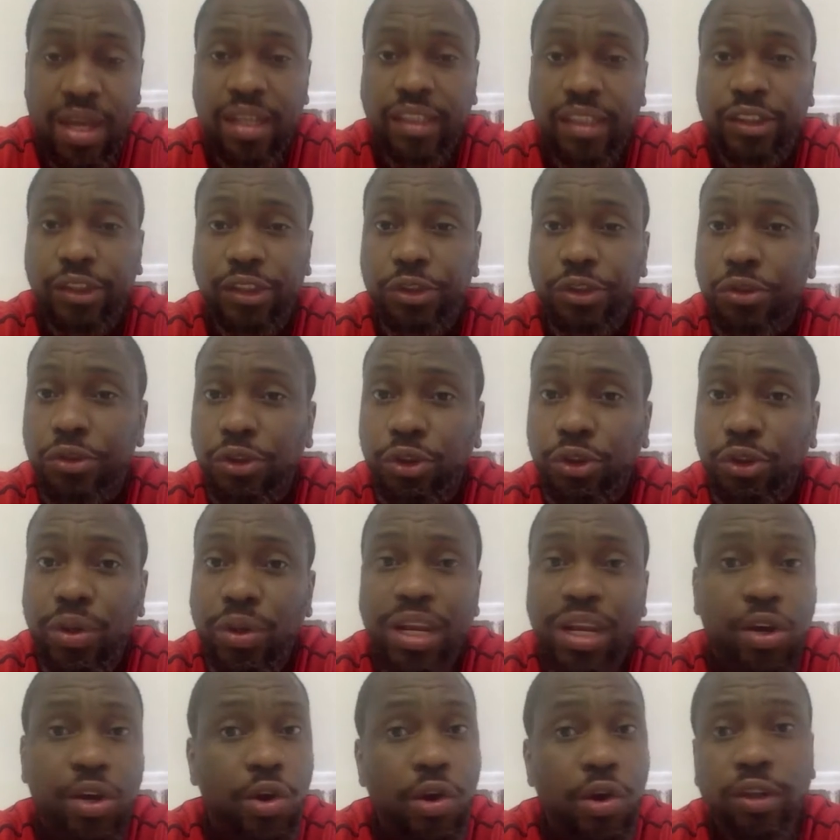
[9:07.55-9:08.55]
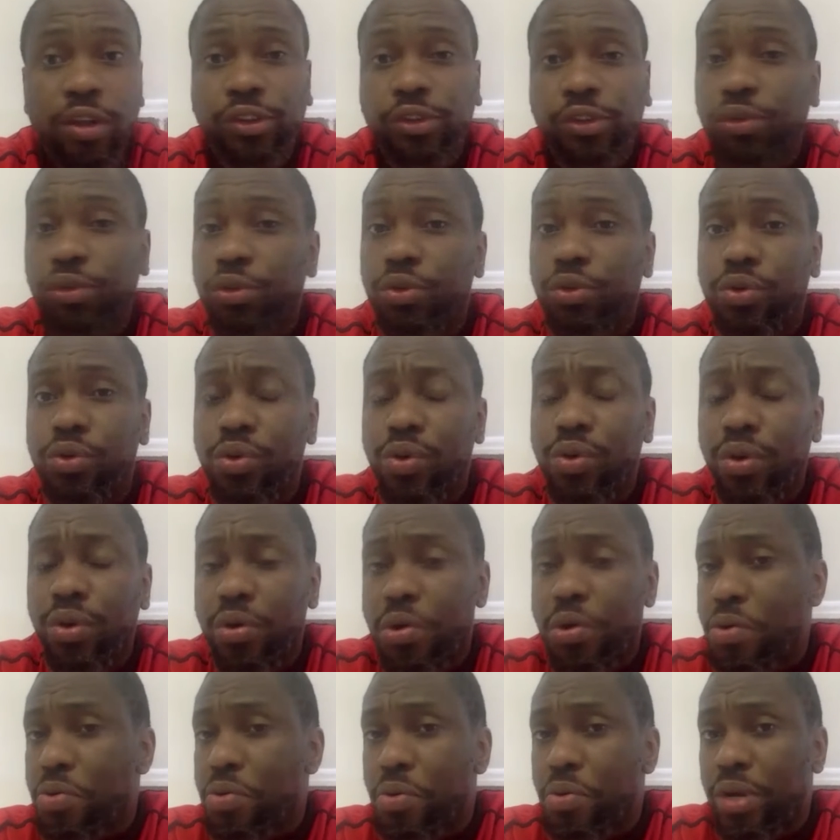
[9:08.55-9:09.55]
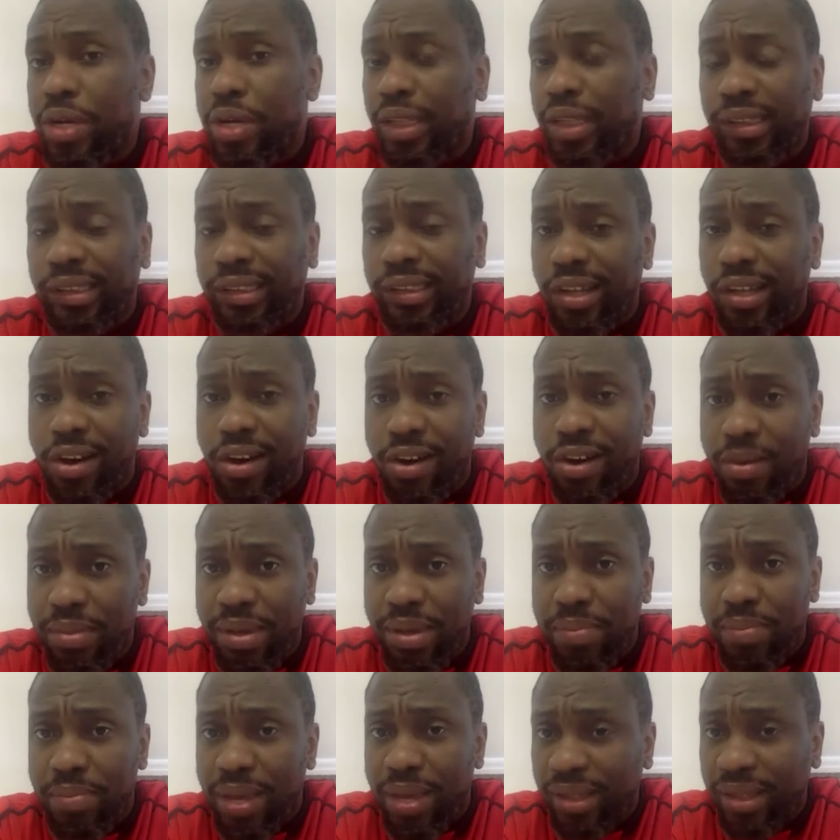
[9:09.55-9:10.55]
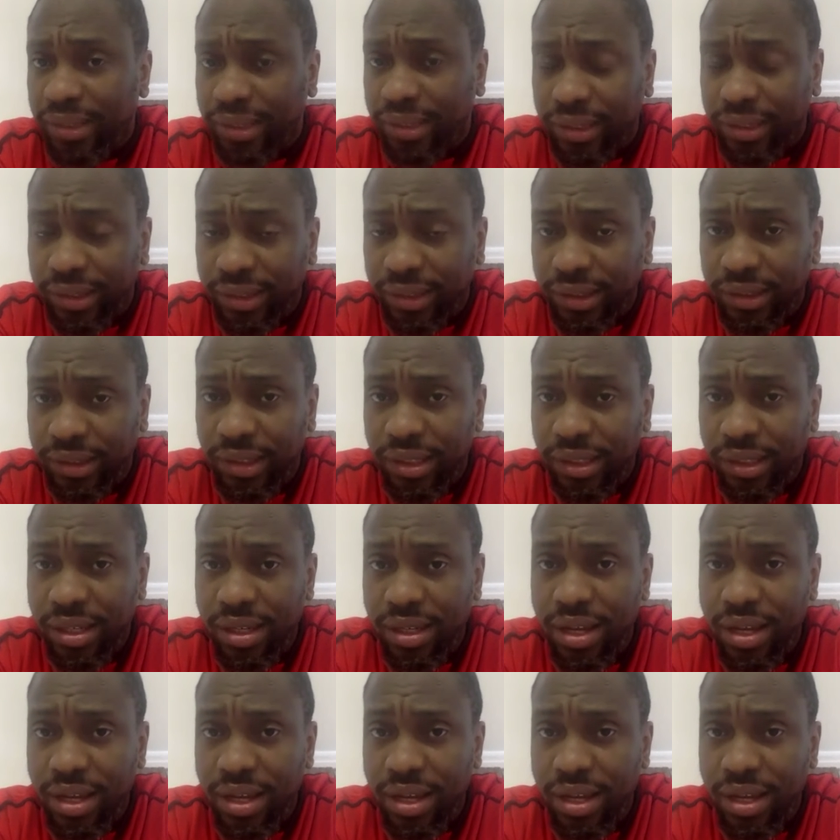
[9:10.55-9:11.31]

It's usually close to U Congolese army bases